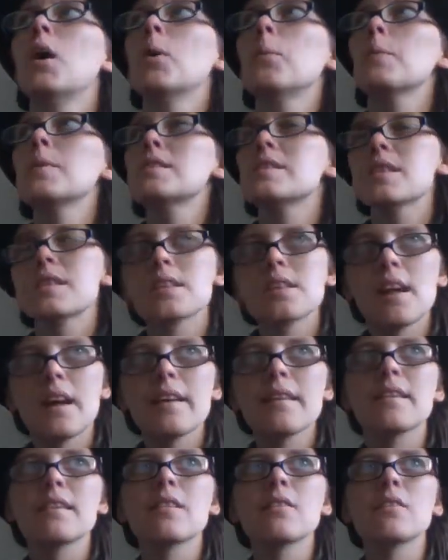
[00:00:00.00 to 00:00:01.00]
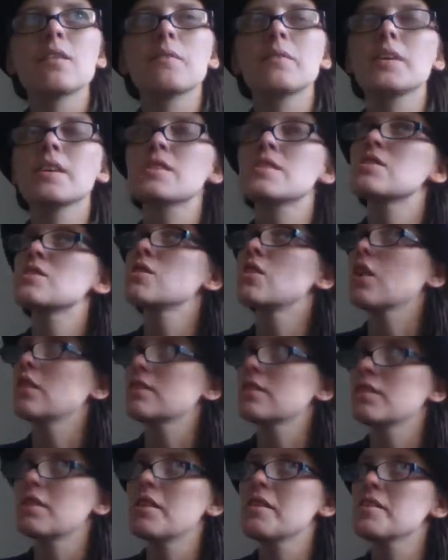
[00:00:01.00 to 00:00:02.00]
which is nice of them because
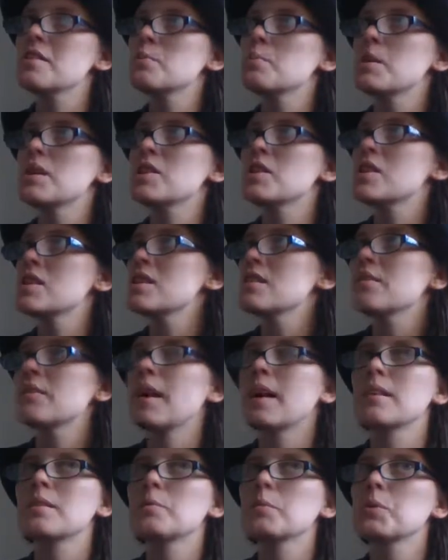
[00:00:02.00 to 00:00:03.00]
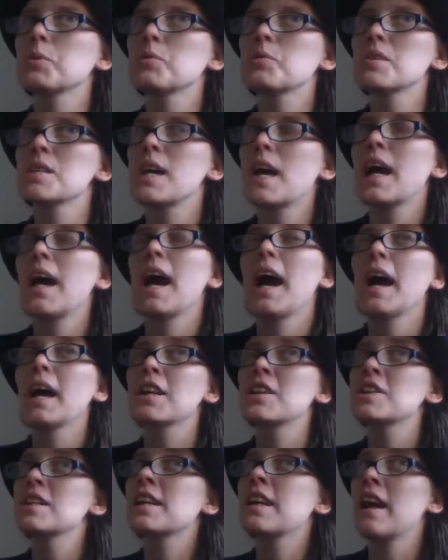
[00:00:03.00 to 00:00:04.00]
not a lot of species of animals
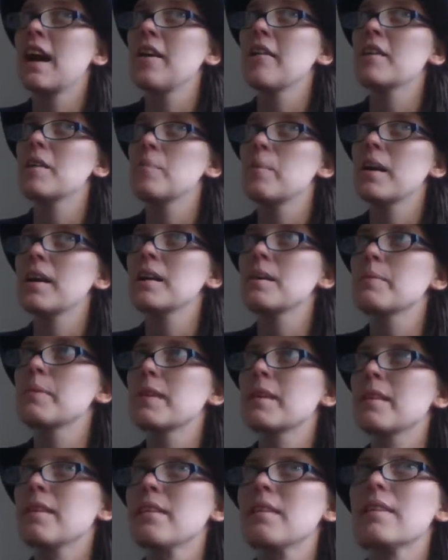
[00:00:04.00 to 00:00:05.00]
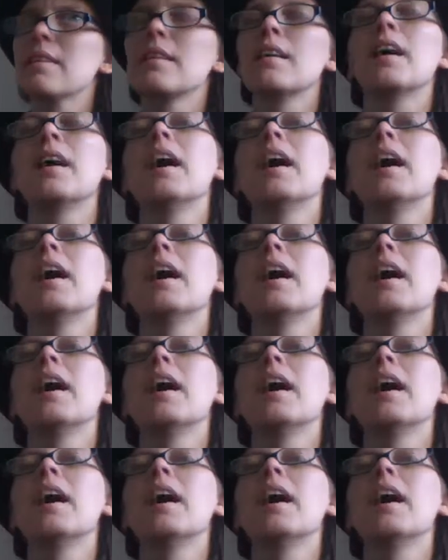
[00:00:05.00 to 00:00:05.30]
actually carry babies.